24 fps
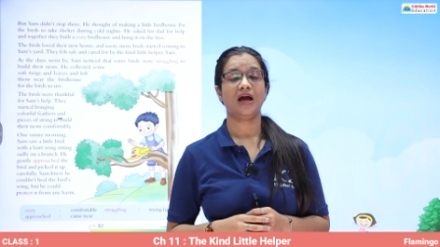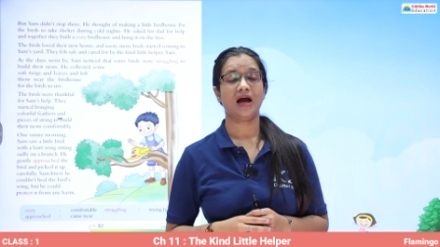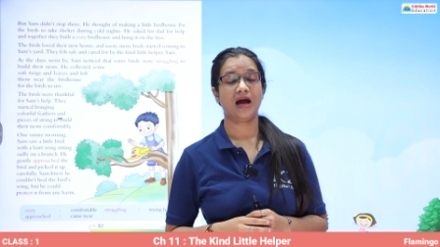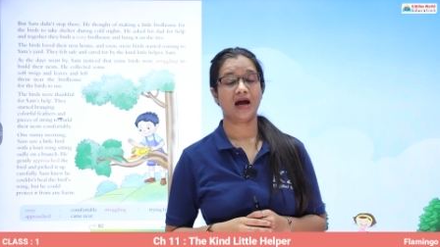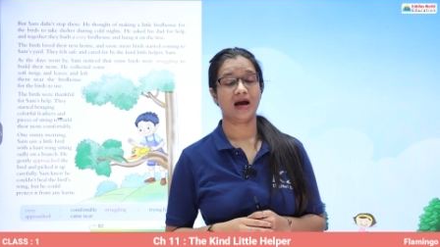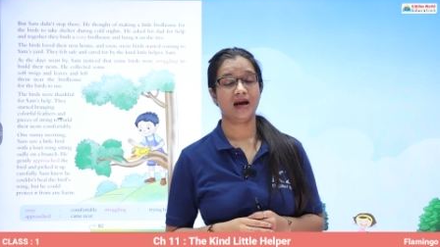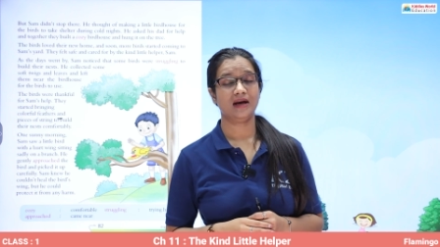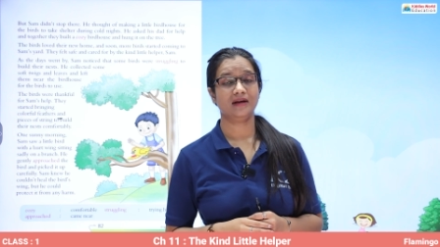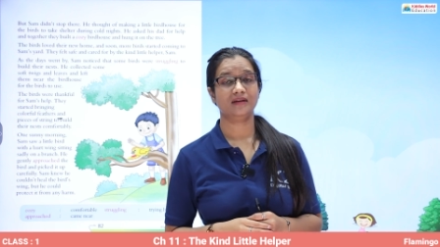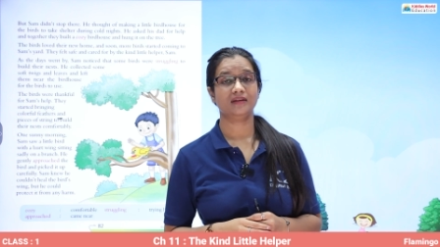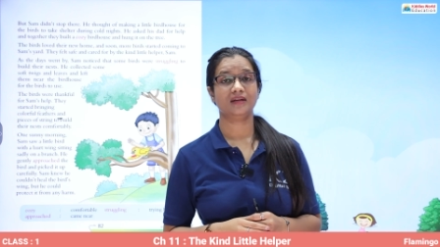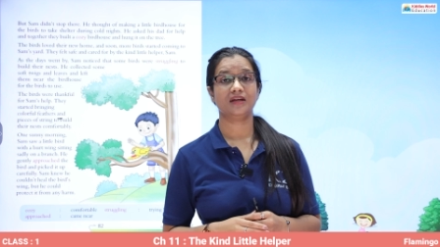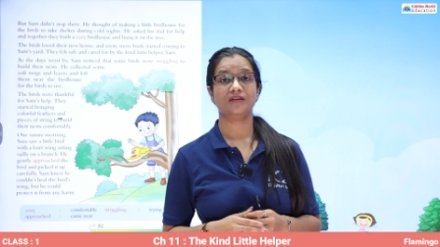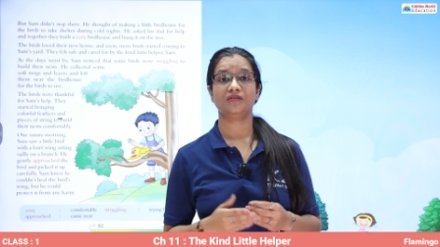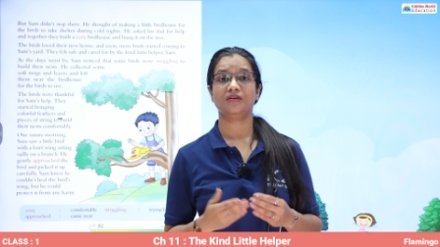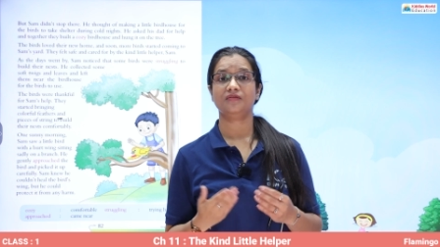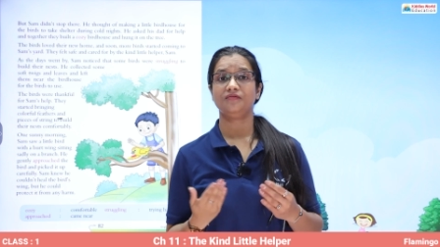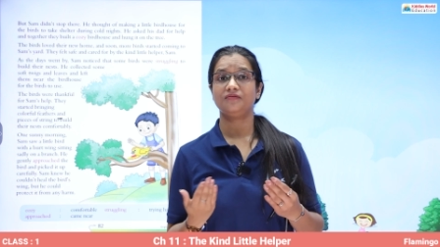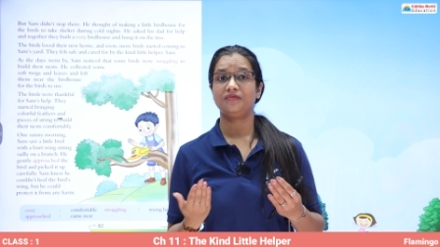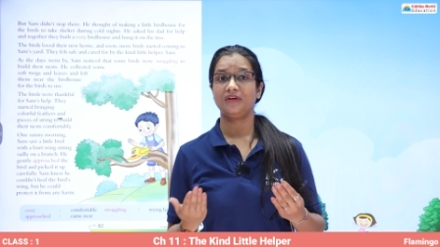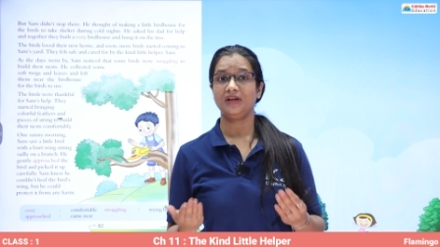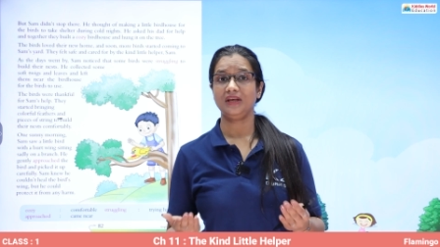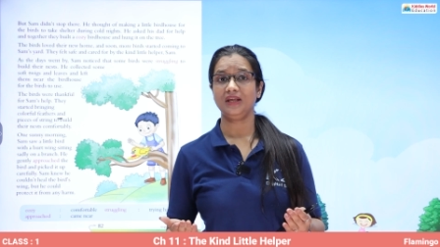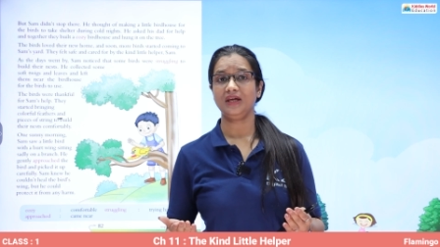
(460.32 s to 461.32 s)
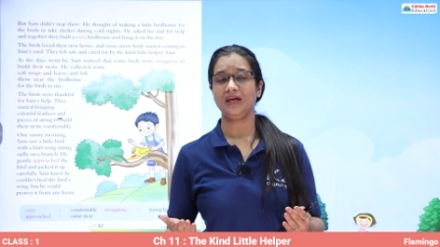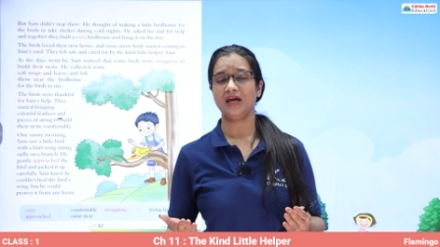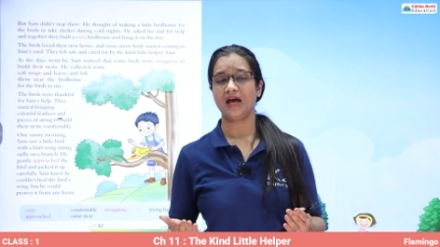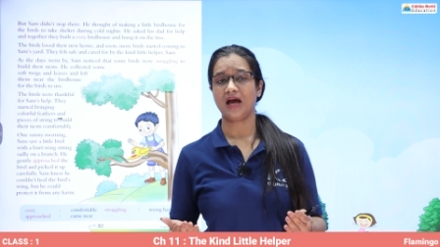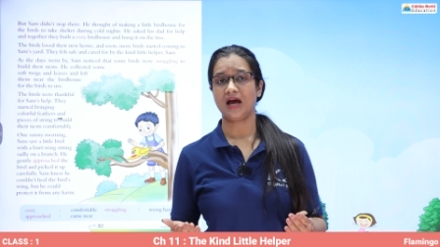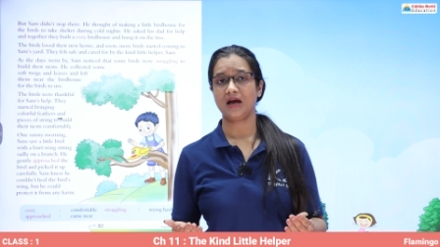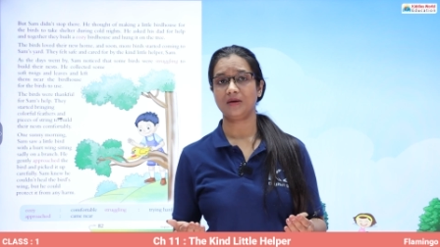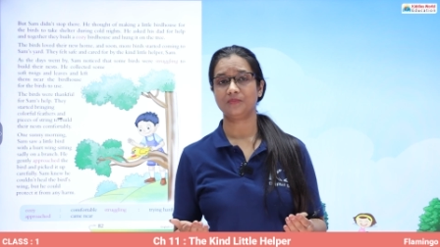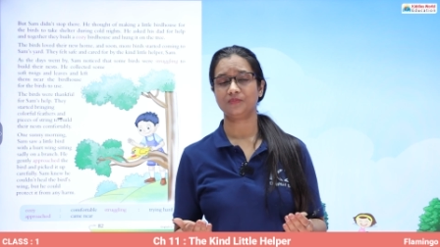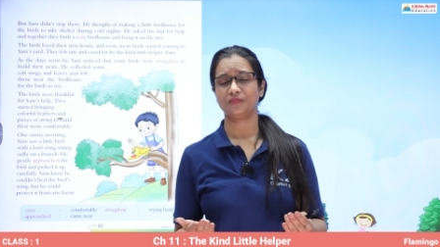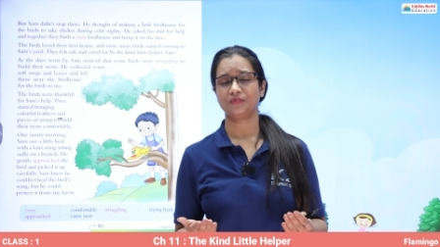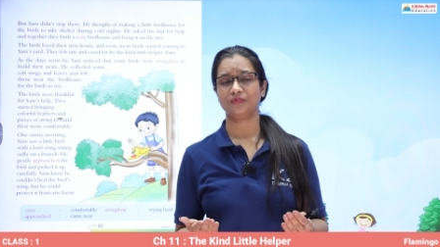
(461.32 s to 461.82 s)
and they were very
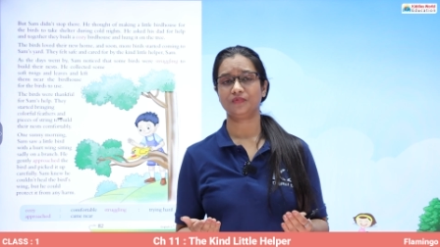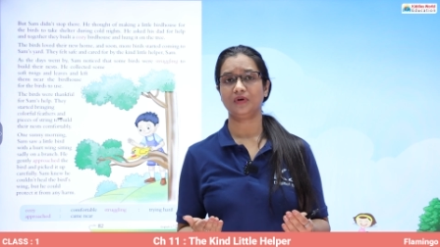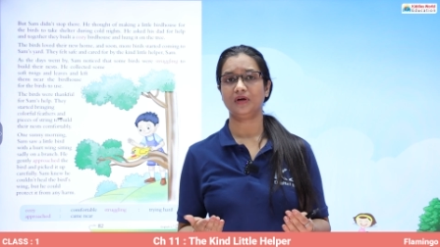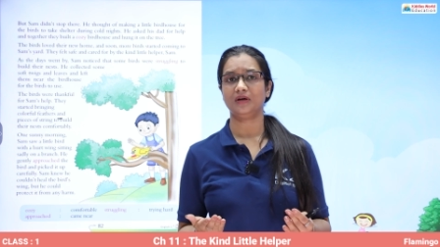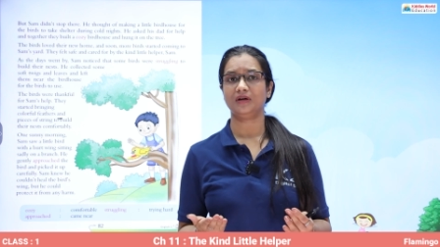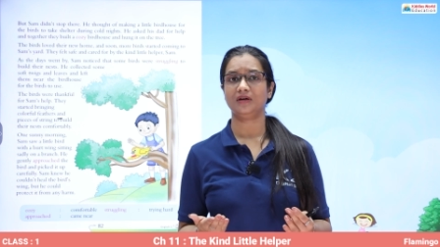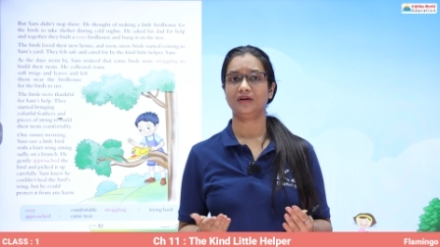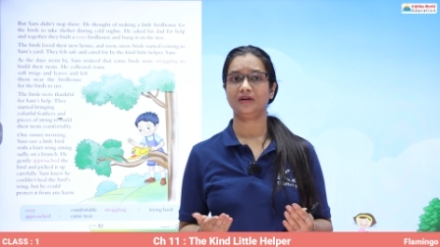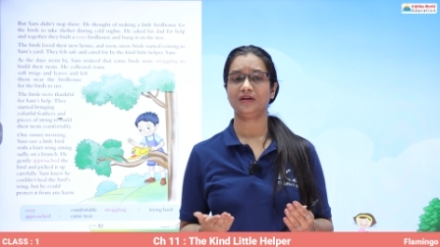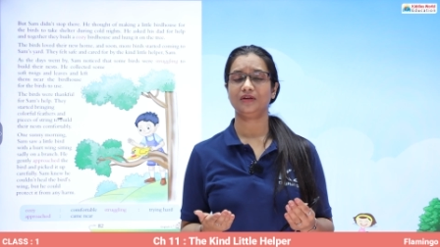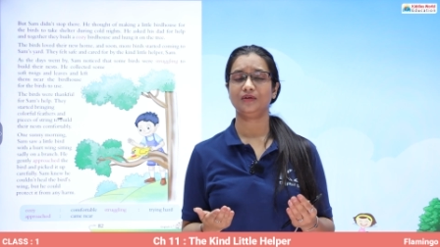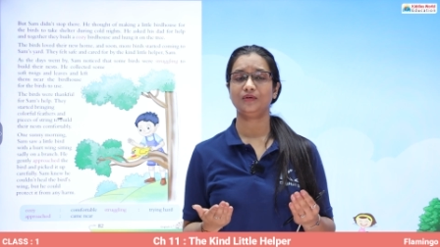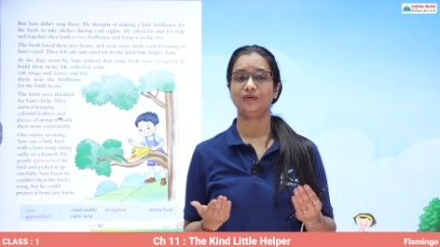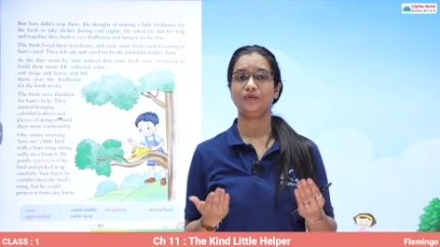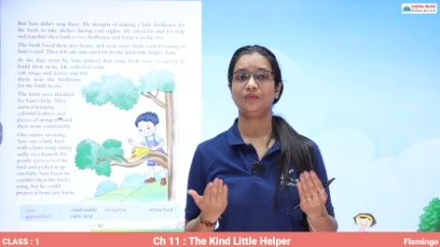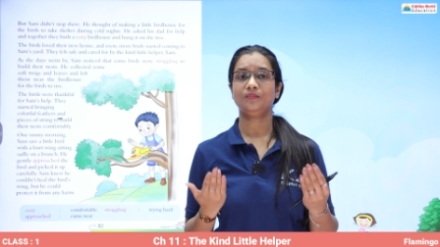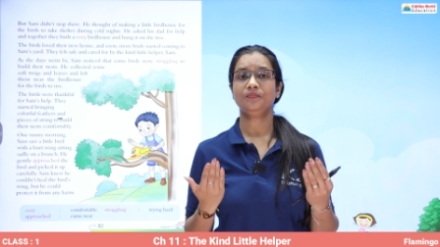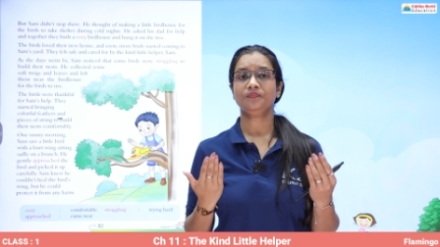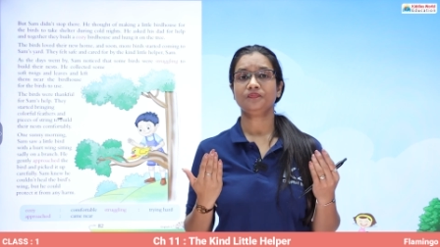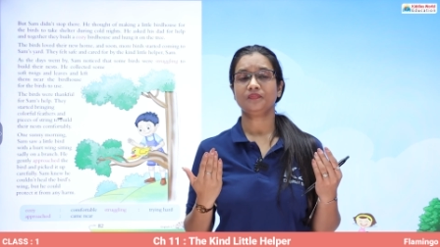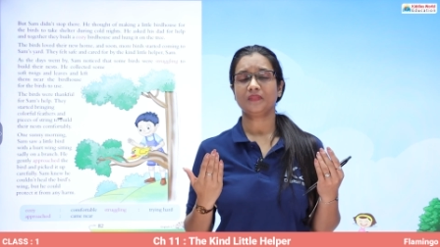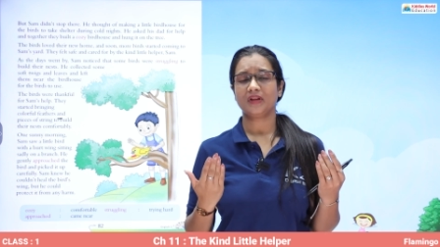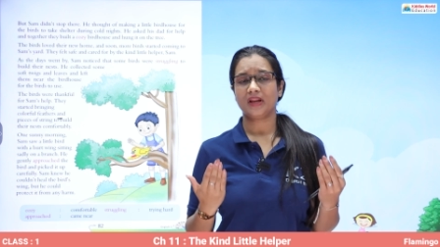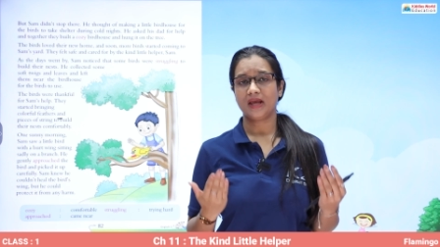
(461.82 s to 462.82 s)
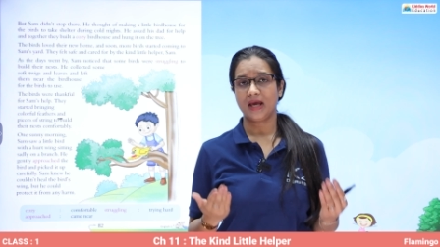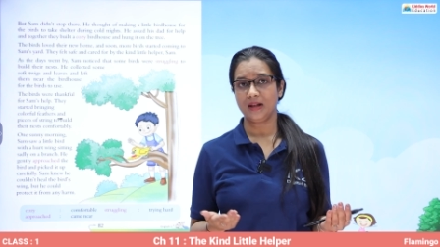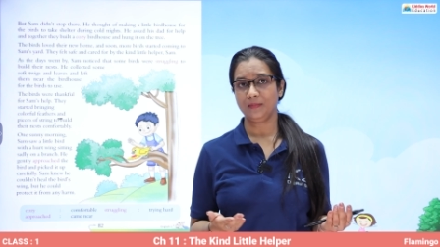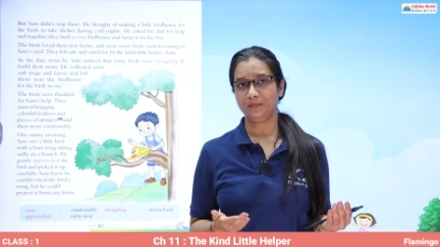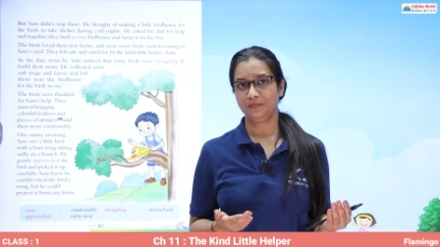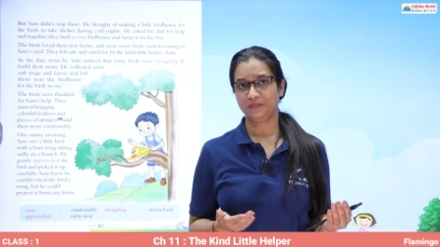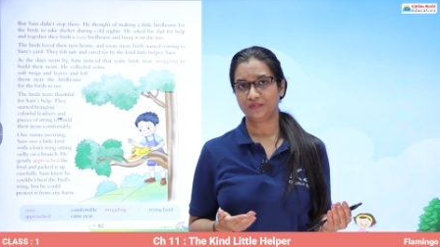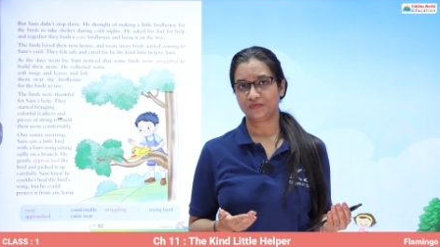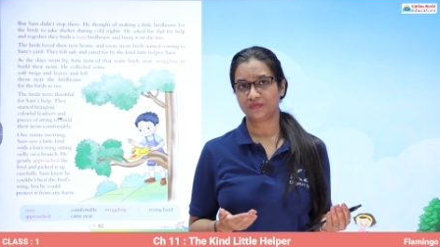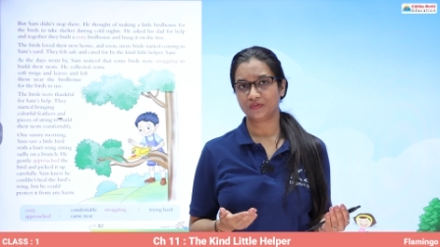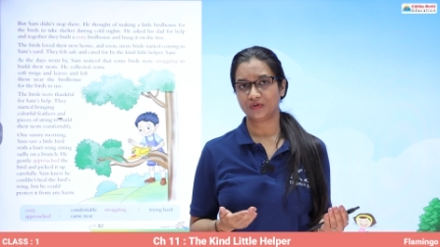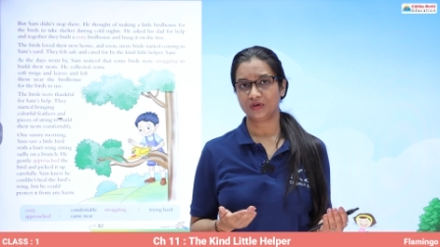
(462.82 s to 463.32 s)

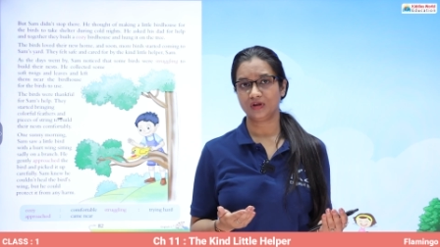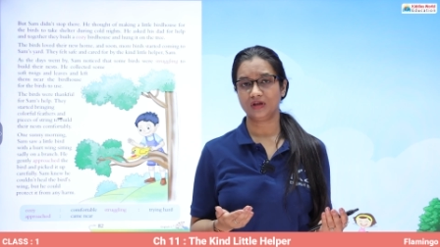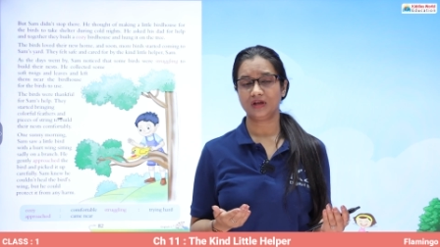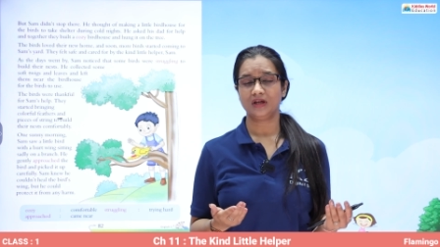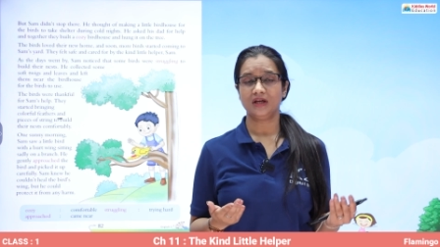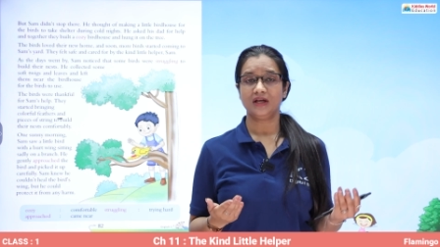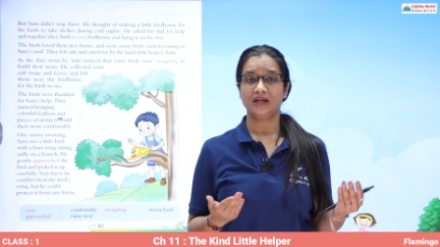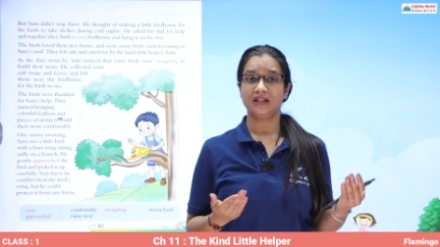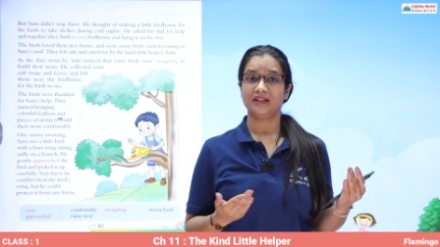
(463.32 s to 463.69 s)
helpful